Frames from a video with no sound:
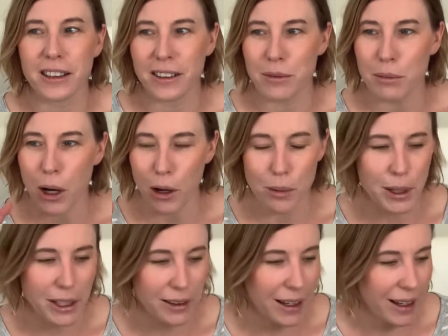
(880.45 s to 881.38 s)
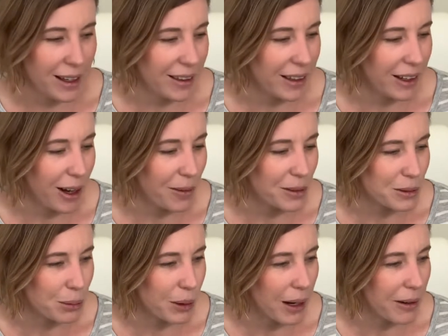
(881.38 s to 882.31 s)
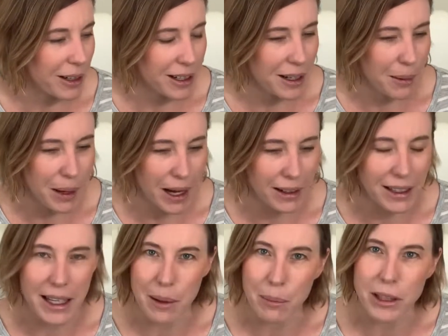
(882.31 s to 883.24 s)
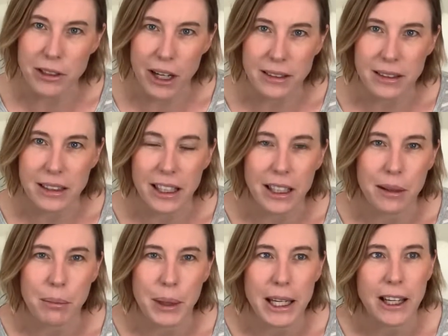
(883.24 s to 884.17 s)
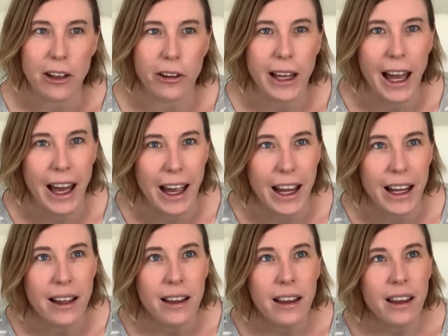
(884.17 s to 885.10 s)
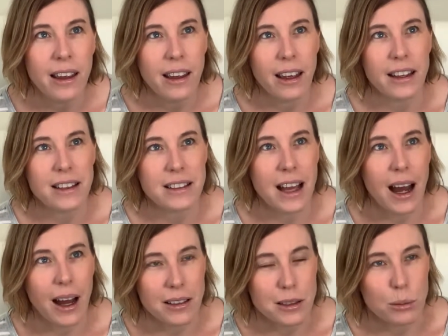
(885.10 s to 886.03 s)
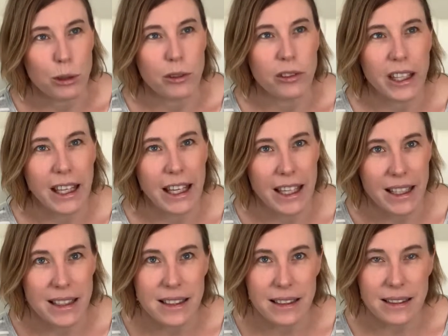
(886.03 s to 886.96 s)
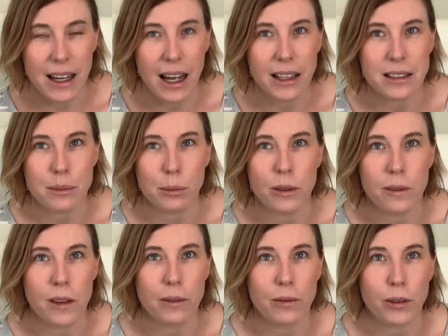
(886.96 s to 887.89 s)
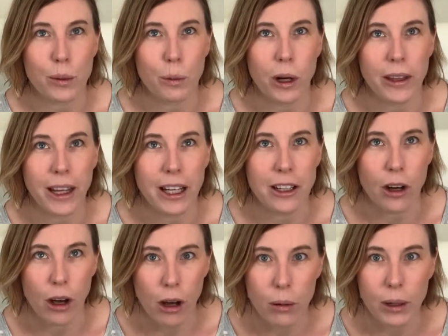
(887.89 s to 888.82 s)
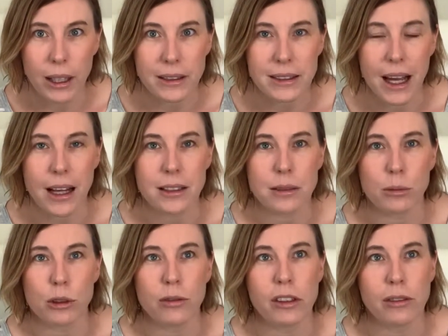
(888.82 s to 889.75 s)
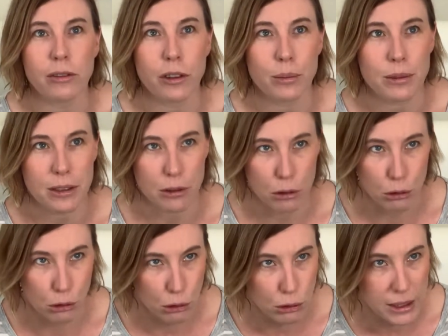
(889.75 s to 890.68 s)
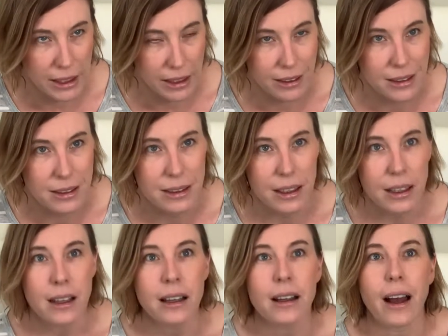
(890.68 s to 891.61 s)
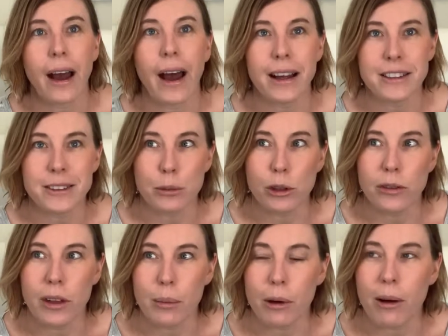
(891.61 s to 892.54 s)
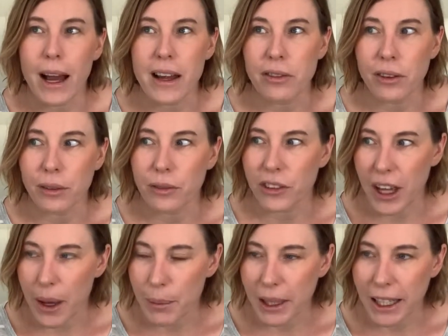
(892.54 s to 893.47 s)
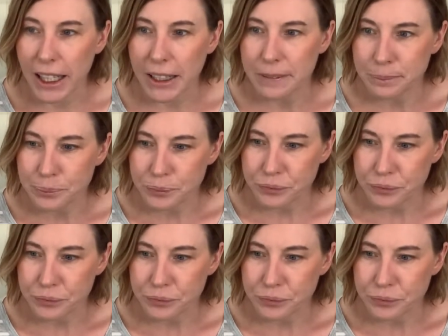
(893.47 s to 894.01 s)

moment there that I was worried about him adjusting and being okay. And it's hard to move kids. It's hard to move them from what they know, and it's hard to move them from schools, and it's hard to move them away from family